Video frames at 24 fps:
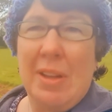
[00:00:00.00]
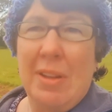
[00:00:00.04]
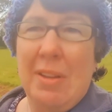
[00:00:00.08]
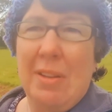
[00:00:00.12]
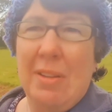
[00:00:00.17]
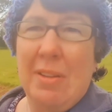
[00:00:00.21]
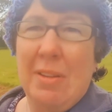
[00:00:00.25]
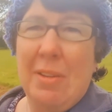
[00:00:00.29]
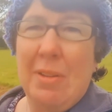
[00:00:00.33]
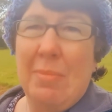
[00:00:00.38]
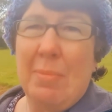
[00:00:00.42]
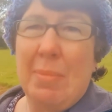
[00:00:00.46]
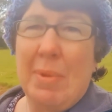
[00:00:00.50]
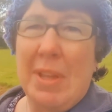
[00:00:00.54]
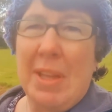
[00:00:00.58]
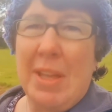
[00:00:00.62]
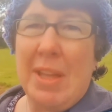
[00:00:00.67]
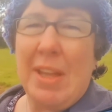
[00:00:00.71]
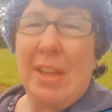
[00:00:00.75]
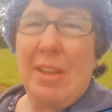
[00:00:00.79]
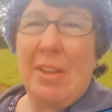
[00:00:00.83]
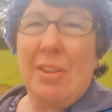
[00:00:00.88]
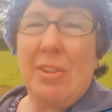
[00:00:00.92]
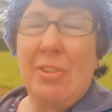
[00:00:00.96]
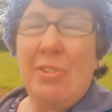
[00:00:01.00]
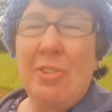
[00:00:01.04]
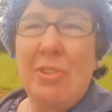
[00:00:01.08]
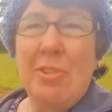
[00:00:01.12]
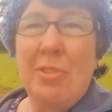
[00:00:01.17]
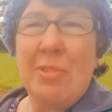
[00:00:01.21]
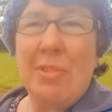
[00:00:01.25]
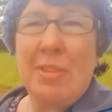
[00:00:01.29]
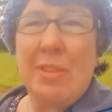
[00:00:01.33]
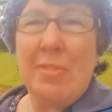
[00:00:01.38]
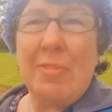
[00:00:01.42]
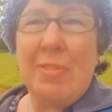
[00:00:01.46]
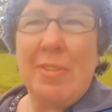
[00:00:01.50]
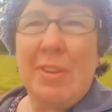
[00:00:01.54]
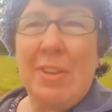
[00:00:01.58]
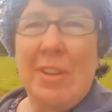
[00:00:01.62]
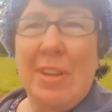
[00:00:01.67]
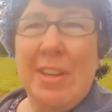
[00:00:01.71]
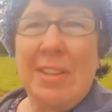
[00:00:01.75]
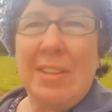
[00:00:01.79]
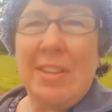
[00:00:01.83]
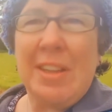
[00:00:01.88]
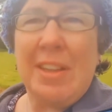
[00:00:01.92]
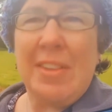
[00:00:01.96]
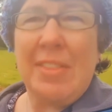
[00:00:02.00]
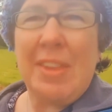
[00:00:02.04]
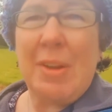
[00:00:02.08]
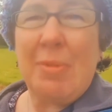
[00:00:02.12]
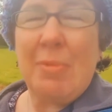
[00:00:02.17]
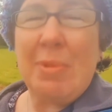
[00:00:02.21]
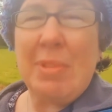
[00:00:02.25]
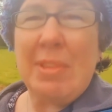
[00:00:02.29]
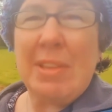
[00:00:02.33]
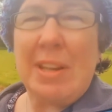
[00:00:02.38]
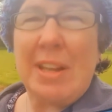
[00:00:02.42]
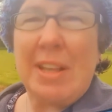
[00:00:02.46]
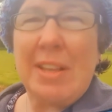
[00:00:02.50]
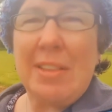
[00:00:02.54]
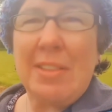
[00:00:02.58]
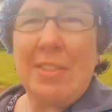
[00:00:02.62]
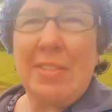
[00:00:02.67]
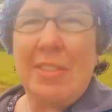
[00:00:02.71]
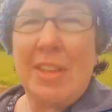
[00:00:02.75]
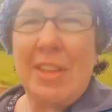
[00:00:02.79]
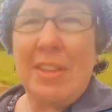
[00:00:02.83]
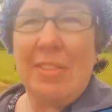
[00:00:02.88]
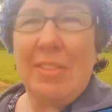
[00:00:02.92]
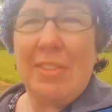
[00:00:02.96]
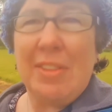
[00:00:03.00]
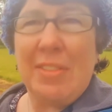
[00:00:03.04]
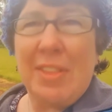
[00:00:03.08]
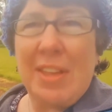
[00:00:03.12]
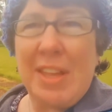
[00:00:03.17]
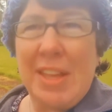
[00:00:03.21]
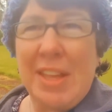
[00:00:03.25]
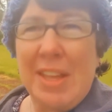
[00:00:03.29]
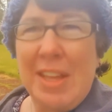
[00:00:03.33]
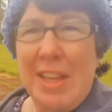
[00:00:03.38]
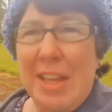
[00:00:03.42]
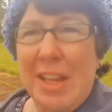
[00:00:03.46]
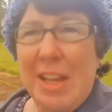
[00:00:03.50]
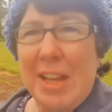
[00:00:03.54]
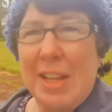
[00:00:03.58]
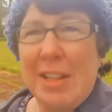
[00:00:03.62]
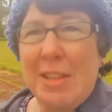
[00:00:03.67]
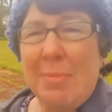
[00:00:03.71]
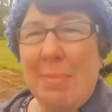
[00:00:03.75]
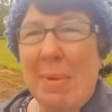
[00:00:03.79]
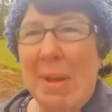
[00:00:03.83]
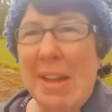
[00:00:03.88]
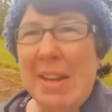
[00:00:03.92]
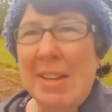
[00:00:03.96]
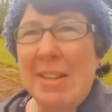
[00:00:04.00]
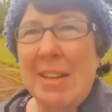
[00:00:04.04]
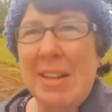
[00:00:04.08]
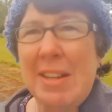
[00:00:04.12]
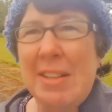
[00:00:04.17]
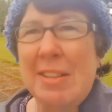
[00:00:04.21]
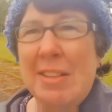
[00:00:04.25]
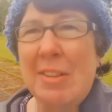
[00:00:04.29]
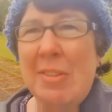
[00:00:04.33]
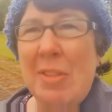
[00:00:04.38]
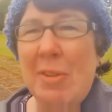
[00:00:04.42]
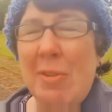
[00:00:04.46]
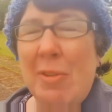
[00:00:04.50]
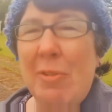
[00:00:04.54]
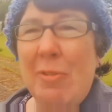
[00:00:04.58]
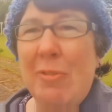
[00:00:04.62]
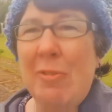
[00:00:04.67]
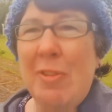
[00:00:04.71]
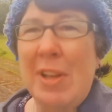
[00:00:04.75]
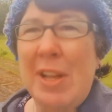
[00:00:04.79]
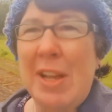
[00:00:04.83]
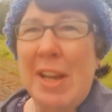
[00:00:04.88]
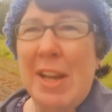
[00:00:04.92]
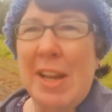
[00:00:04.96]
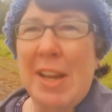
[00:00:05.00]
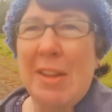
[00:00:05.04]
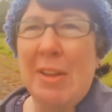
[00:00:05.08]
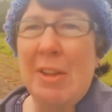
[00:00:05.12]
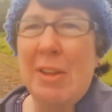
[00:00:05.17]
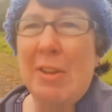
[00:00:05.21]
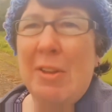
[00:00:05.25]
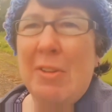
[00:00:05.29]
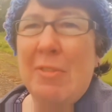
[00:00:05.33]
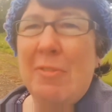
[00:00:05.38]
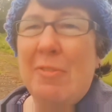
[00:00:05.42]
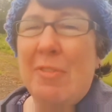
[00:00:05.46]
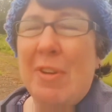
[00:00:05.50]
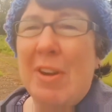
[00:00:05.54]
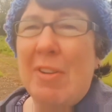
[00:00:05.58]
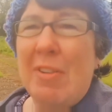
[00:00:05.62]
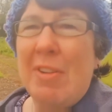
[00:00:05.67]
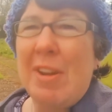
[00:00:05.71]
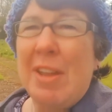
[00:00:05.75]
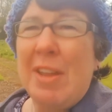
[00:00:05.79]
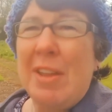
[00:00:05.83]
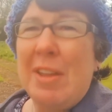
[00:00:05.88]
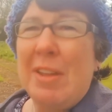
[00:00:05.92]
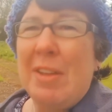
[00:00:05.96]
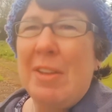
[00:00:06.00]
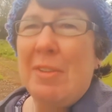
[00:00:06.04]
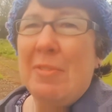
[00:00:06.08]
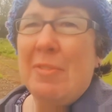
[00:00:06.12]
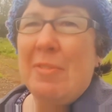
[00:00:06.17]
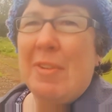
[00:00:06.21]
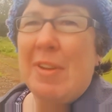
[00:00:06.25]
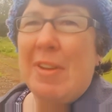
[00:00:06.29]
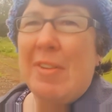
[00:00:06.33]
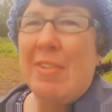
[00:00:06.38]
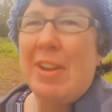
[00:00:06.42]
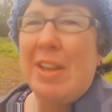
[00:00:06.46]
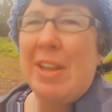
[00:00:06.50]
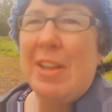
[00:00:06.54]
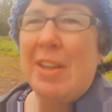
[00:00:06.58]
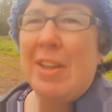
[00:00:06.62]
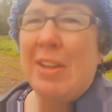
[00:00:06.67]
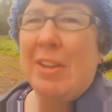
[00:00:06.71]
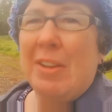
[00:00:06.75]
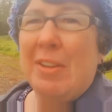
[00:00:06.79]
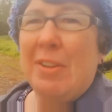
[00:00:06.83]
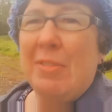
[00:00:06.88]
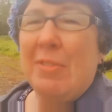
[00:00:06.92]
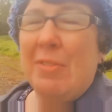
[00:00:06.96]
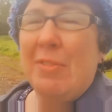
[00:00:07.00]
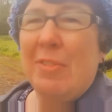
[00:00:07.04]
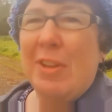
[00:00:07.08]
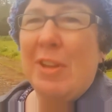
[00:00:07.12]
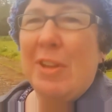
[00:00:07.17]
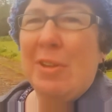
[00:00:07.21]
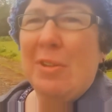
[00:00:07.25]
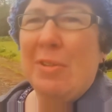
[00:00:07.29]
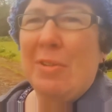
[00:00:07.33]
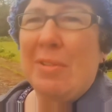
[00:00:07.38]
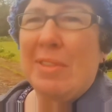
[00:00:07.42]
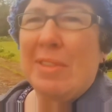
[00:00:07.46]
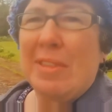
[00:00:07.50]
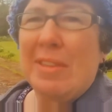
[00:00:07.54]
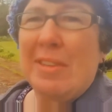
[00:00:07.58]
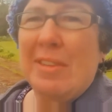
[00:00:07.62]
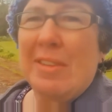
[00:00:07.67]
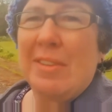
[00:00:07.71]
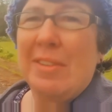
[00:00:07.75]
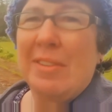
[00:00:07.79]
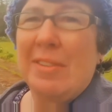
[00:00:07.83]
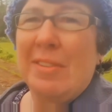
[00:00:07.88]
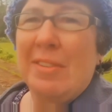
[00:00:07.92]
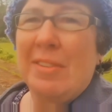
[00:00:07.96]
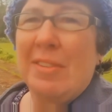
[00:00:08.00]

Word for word: uh, being crucified, and that was the last thing that they expected. So they were feeling very, very confused.